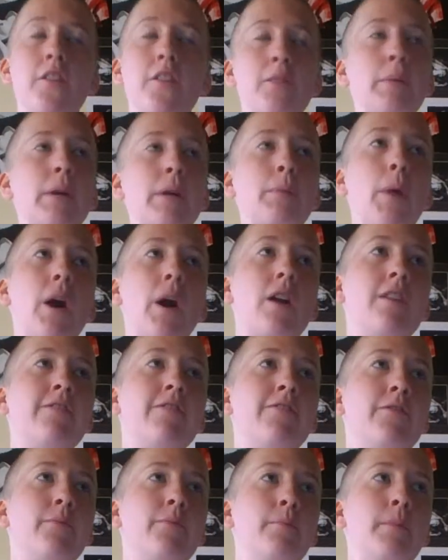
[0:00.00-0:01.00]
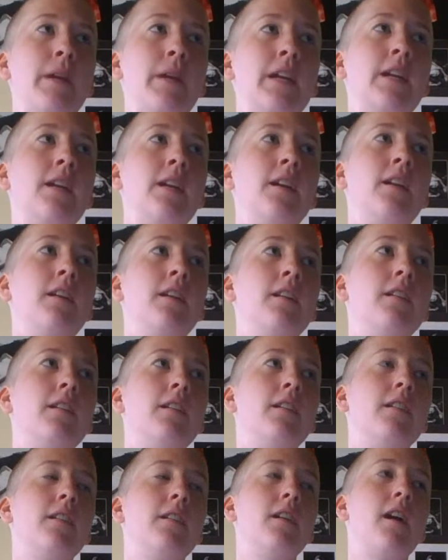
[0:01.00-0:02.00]
big part of me
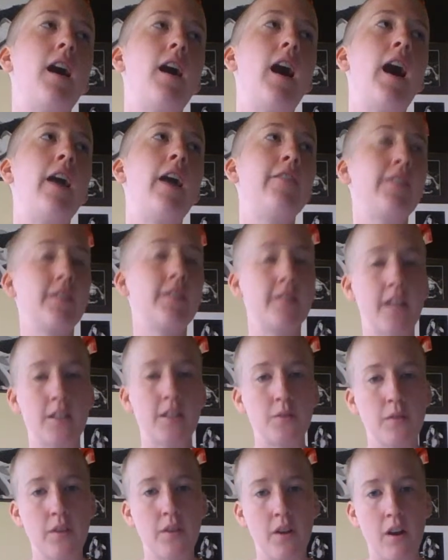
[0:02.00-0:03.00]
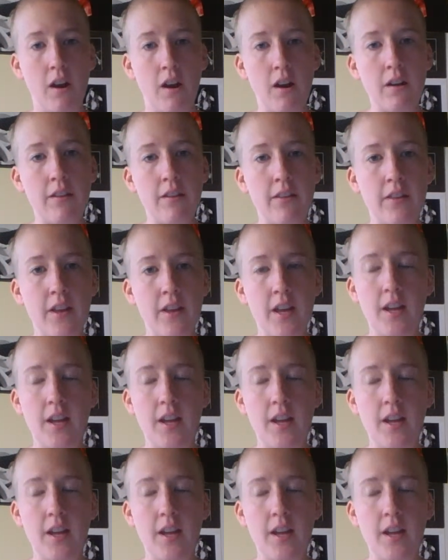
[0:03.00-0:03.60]
having sex with the earth